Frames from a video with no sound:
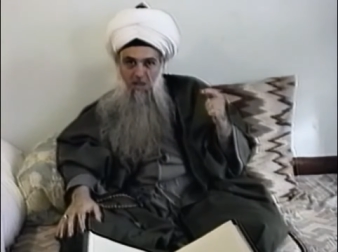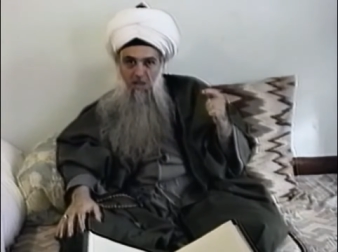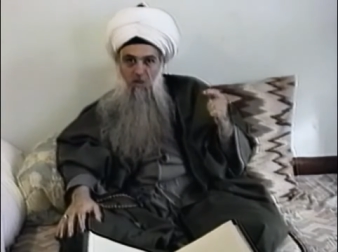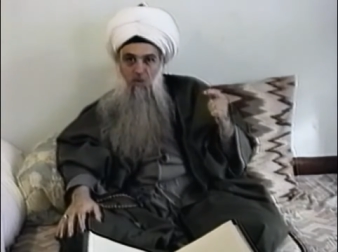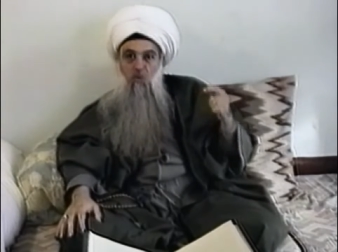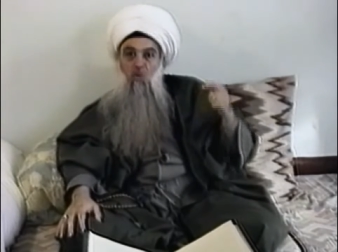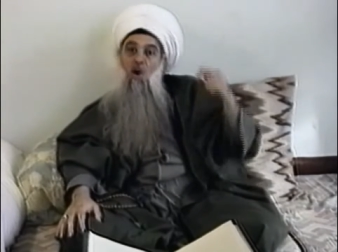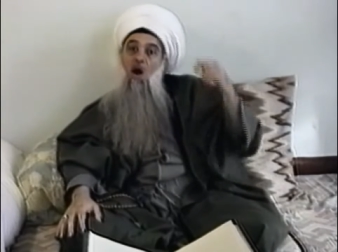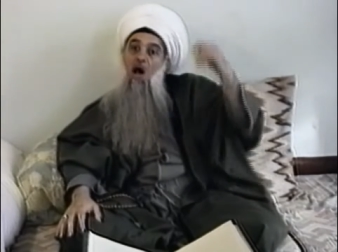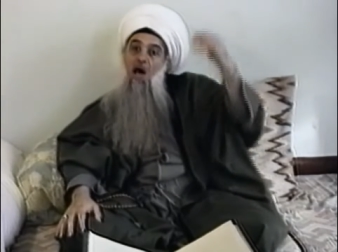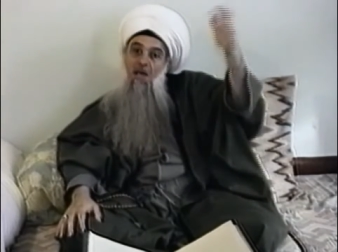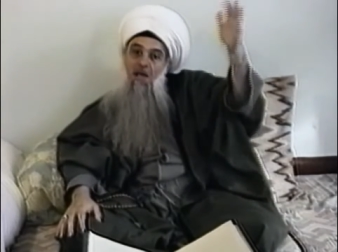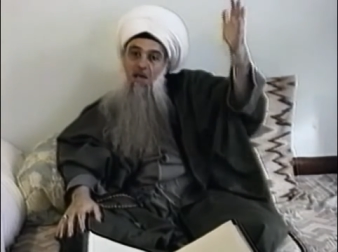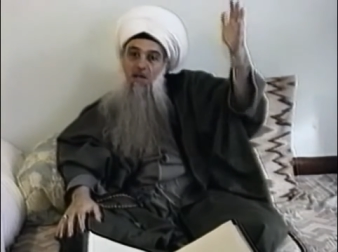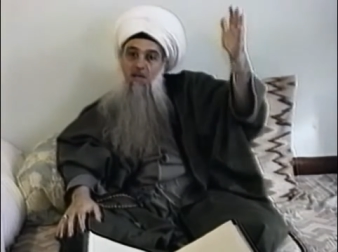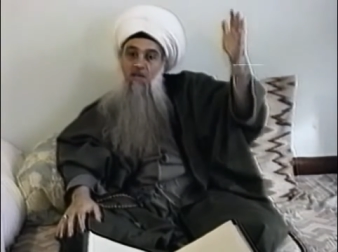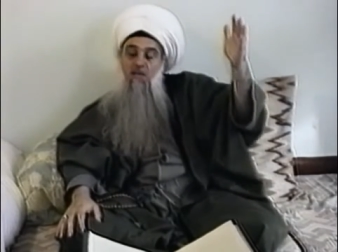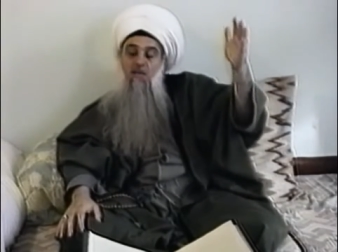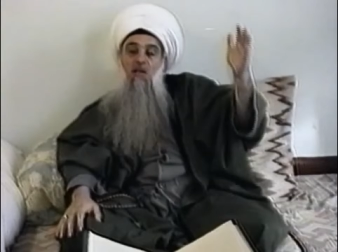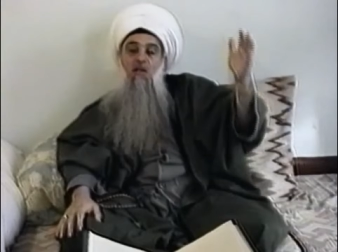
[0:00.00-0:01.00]
to
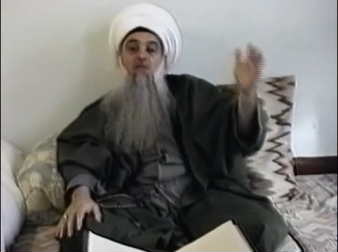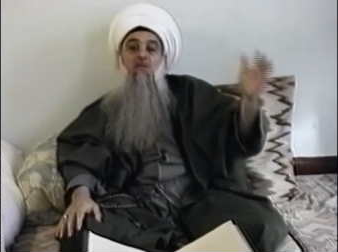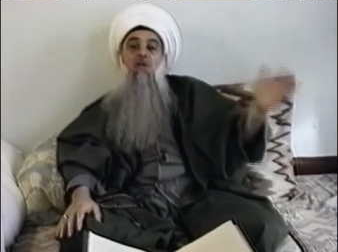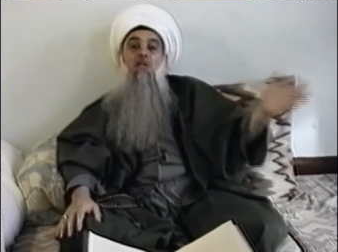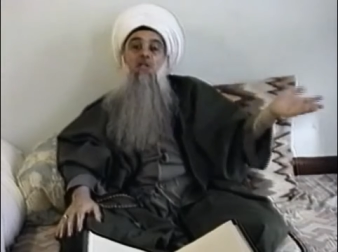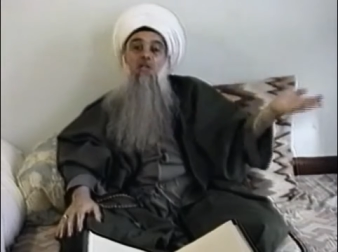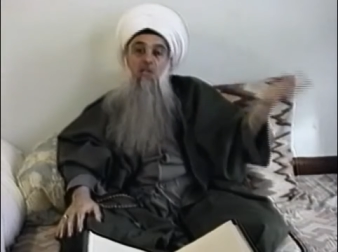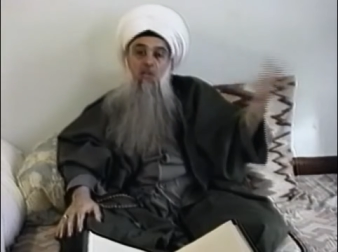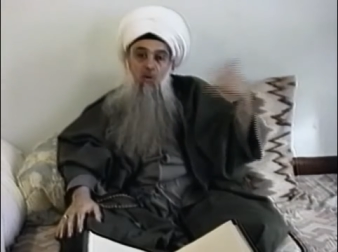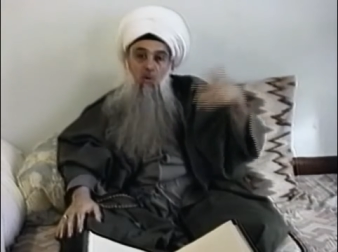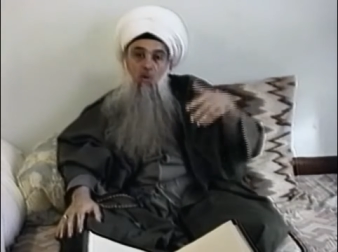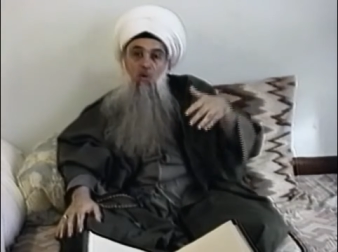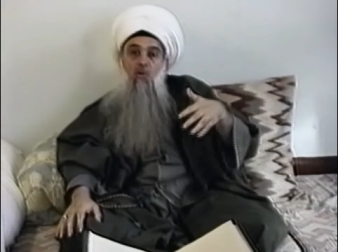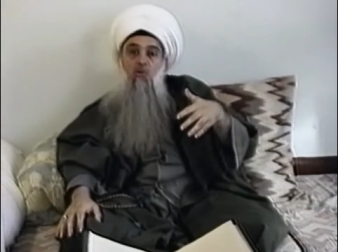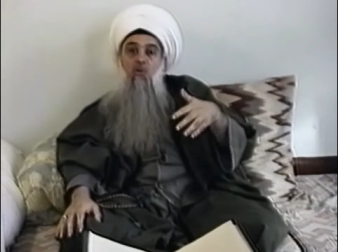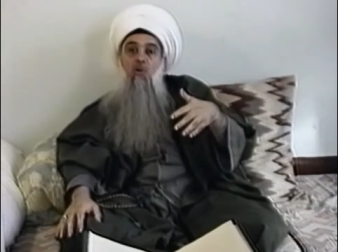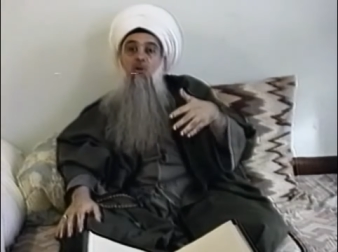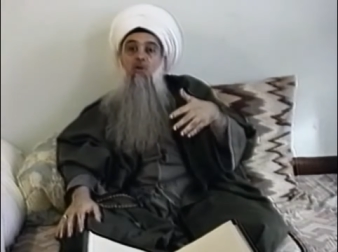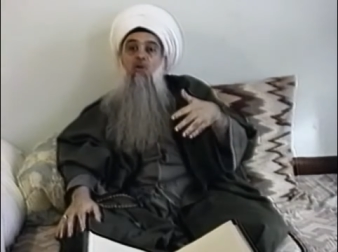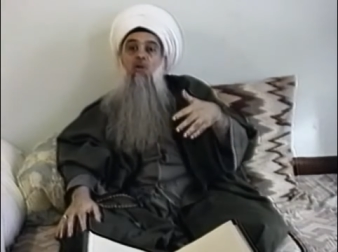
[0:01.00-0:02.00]
higher standard in
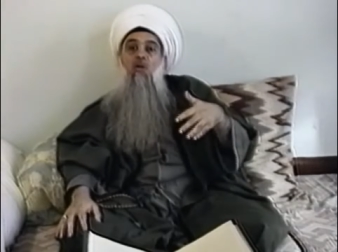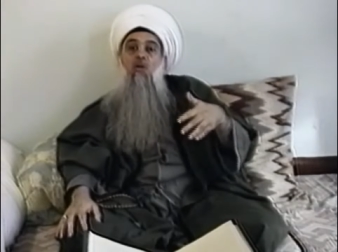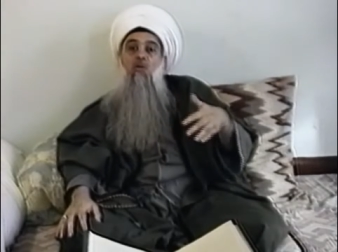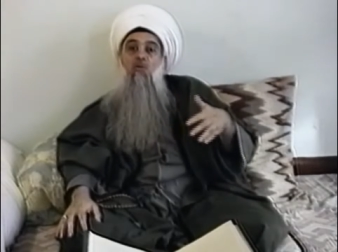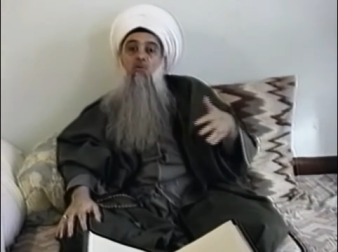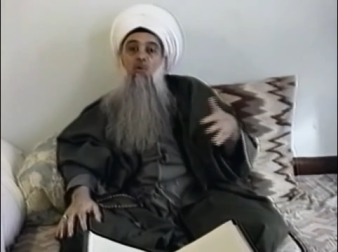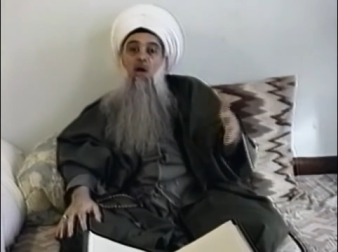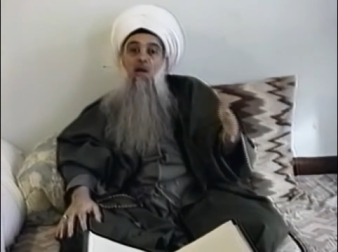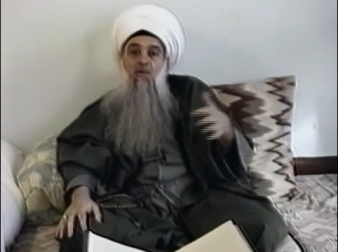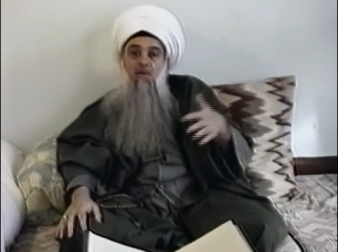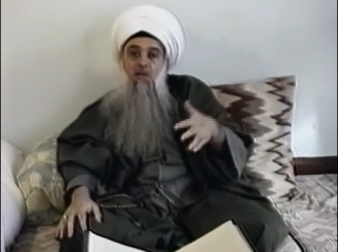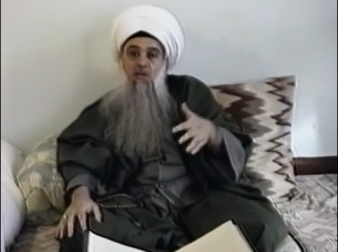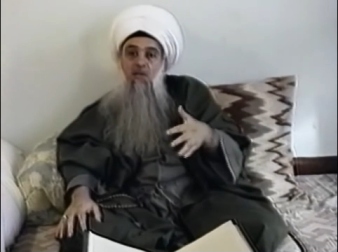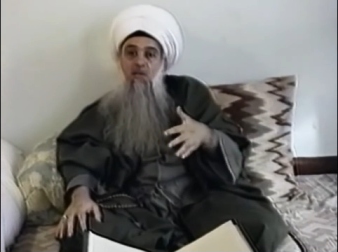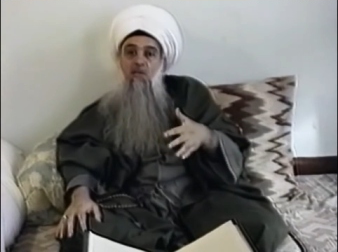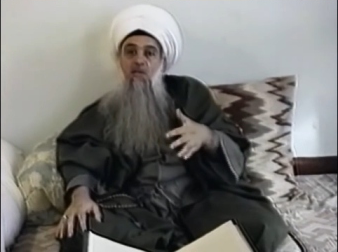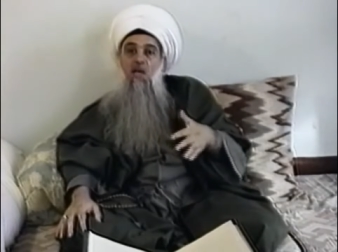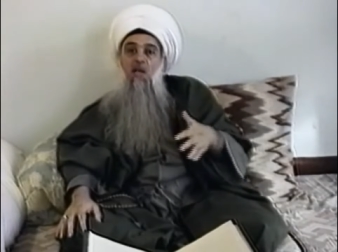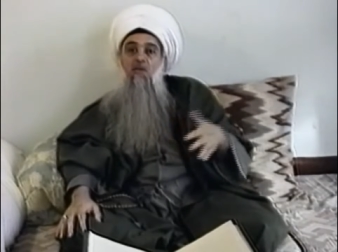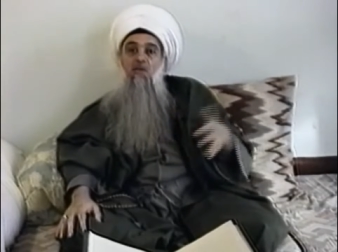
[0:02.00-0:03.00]
order to
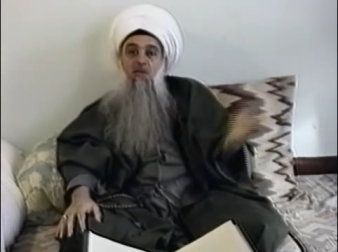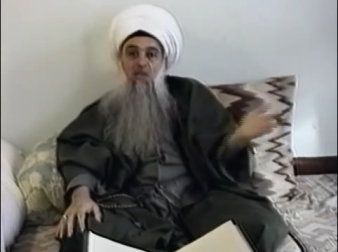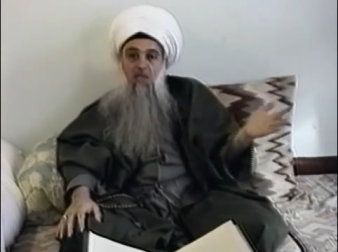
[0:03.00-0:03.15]
understand the